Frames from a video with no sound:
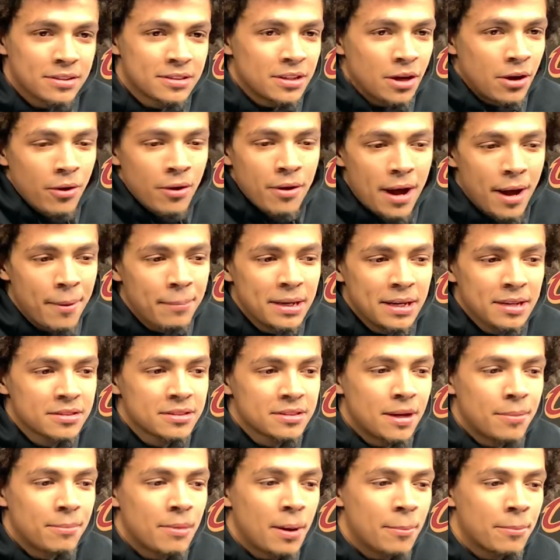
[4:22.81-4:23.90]
So, I mean, it's
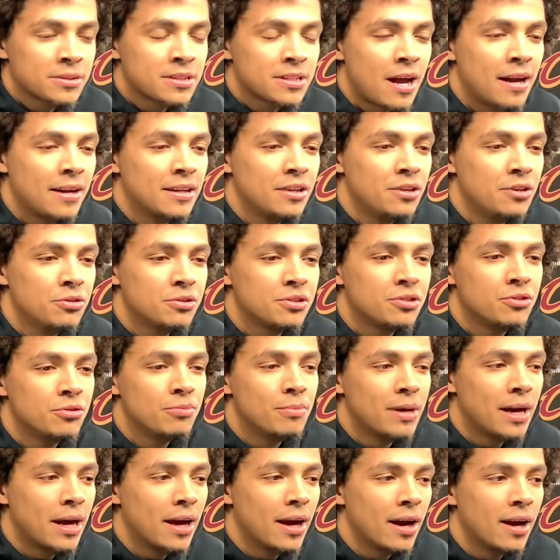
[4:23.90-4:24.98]
something I was kind of used to, but